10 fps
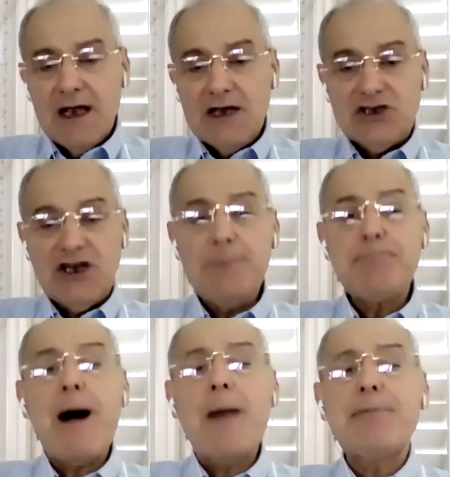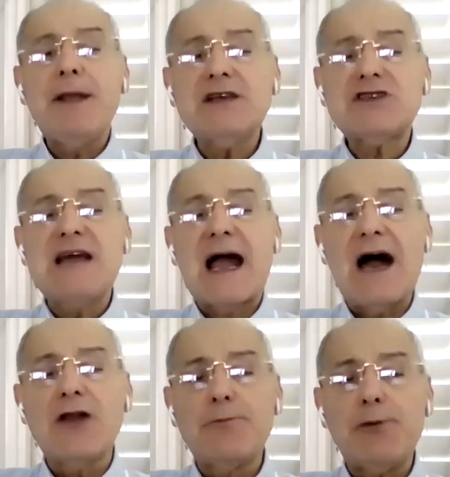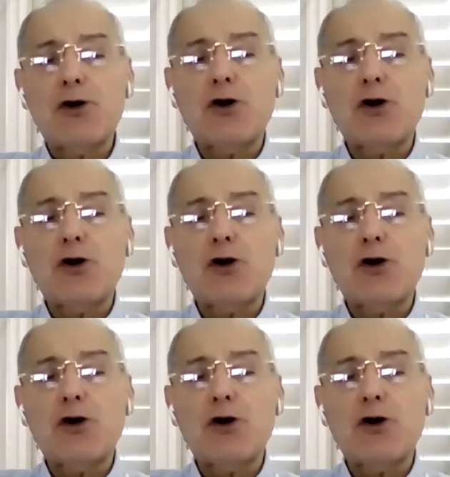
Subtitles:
she published the canon book,